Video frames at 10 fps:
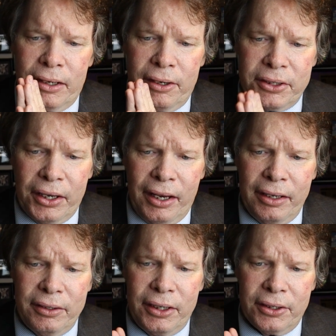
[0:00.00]
you're
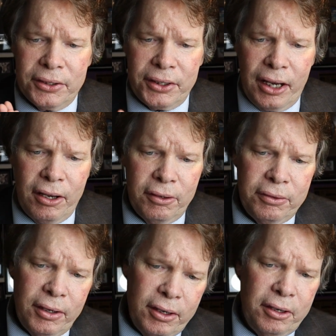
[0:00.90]
saying to yourself,
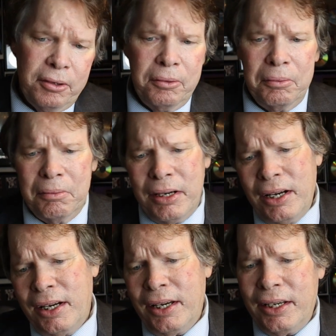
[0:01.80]
oh
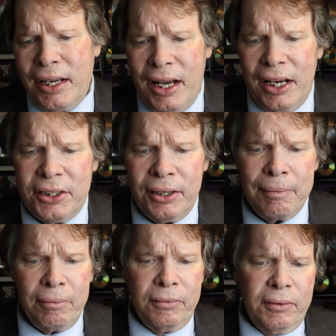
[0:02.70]
my gosh,
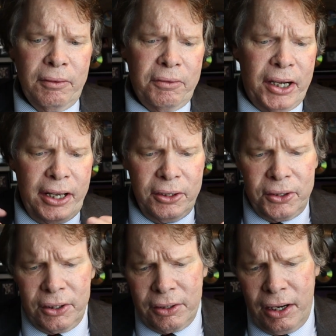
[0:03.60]
videos
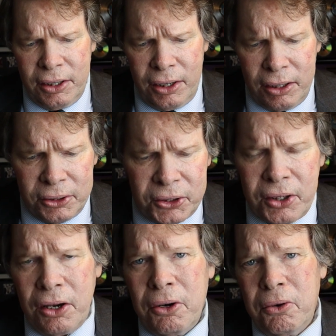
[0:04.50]
are
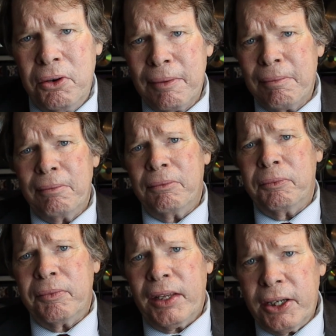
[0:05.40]
so
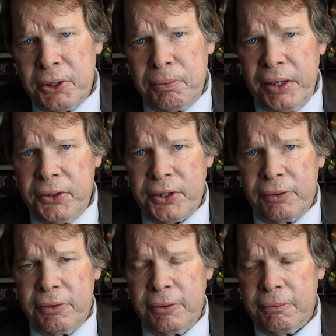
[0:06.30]
expensive